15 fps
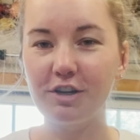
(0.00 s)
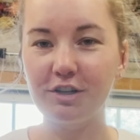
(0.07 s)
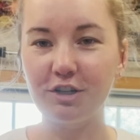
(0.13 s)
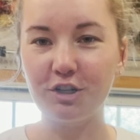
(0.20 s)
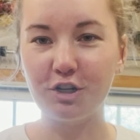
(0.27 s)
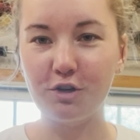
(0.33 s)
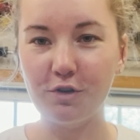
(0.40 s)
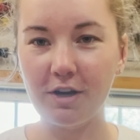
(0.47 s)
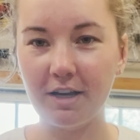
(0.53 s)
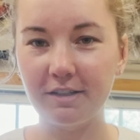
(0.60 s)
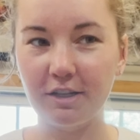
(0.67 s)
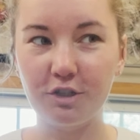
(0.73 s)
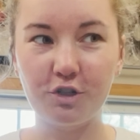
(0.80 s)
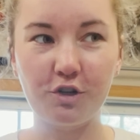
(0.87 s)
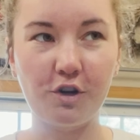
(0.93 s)
going to show you guys
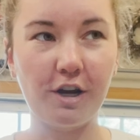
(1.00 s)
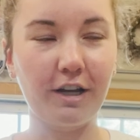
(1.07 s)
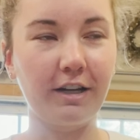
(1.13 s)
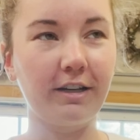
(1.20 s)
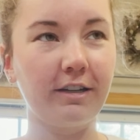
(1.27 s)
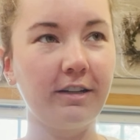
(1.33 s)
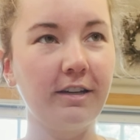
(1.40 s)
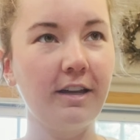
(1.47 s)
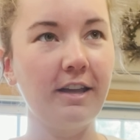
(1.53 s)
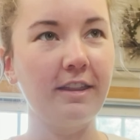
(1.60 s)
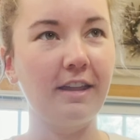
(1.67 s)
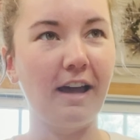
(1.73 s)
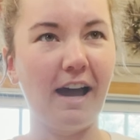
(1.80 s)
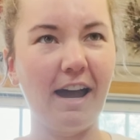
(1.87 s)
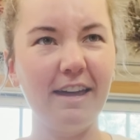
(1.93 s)
a trick
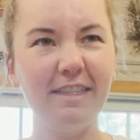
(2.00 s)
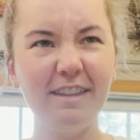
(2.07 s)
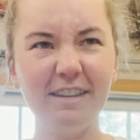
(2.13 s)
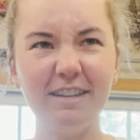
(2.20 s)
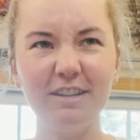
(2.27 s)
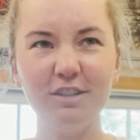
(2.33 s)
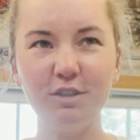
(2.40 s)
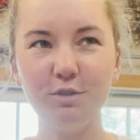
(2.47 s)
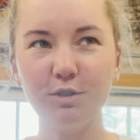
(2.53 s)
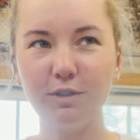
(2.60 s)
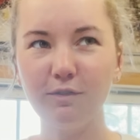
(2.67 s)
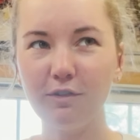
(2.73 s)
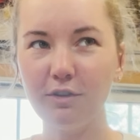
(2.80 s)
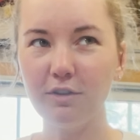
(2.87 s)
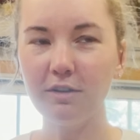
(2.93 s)
that I think is
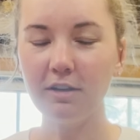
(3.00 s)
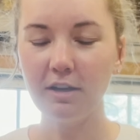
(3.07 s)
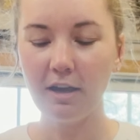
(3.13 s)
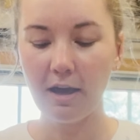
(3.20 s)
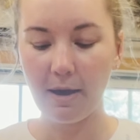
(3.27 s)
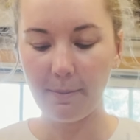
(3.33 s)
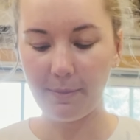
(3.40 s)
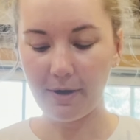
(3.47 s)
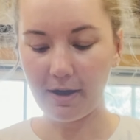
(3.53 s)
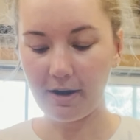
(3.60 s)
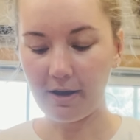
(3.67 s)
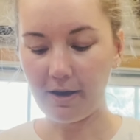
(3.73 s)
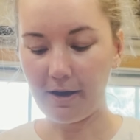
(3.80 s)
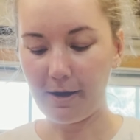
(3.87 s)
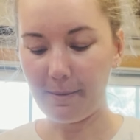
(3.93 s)
useful, but
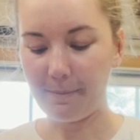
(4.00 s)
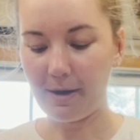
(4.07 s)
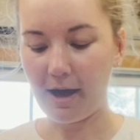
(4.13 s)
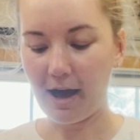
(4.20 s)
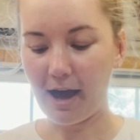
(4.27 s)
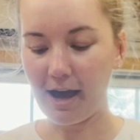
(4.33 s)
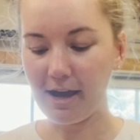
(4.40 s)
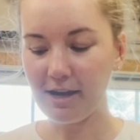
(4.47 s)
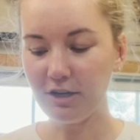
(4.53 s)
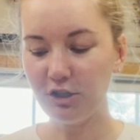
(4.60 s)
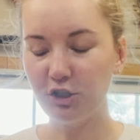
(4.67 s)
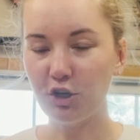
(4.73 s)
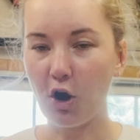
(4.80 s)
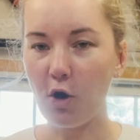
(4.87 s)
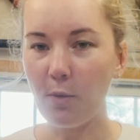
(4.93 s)
um, I
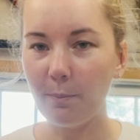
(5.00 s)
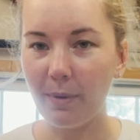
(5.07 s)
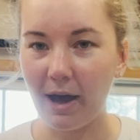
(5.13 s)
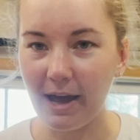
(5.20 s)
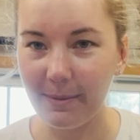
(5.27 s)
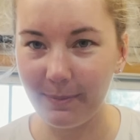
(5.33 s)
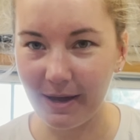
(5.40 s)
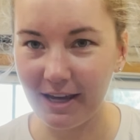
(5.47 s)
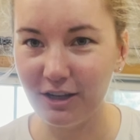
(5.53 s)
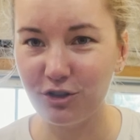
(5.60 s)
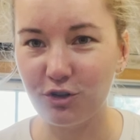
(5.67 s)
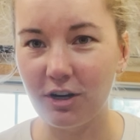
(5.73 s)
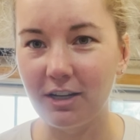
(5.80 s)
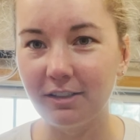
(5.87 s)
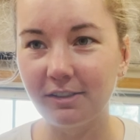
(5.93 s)
don't buy paint
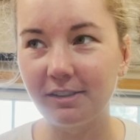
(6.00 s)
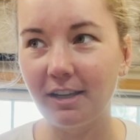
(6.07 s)
trays.